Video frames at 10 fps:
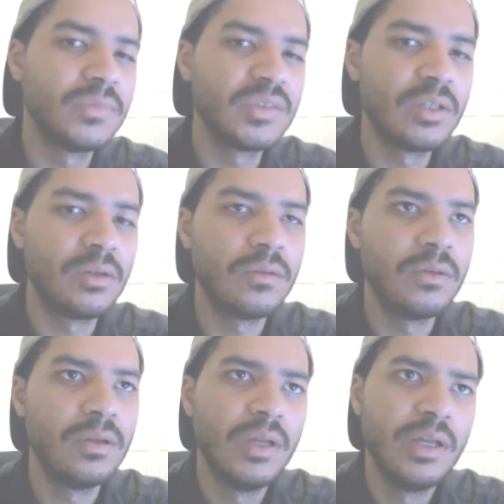So
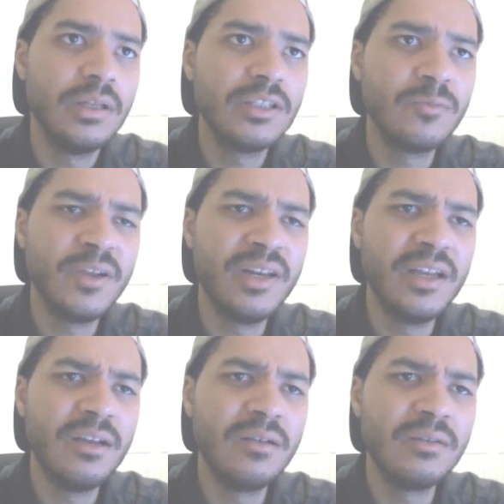this
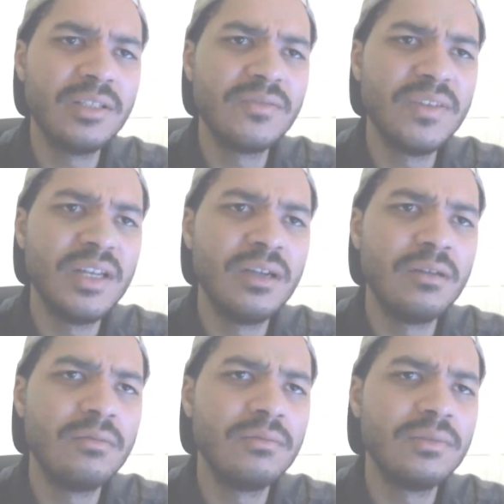video, this
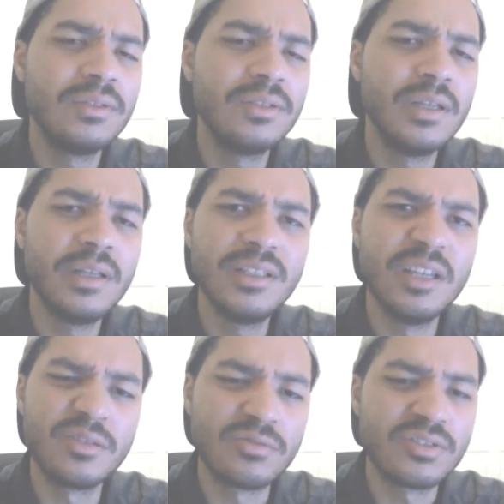video, it's
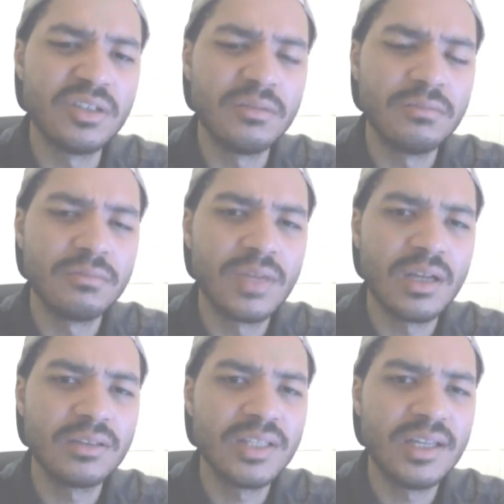interesting.
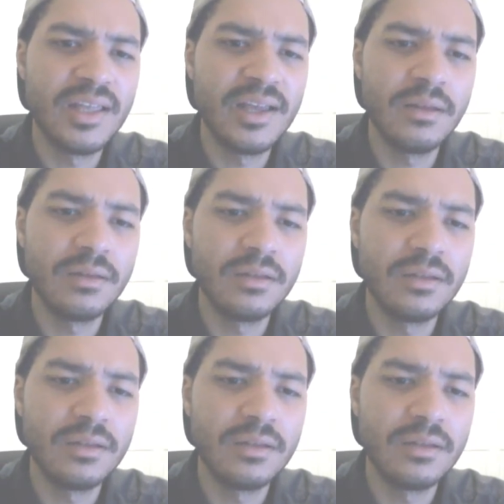I'll say that.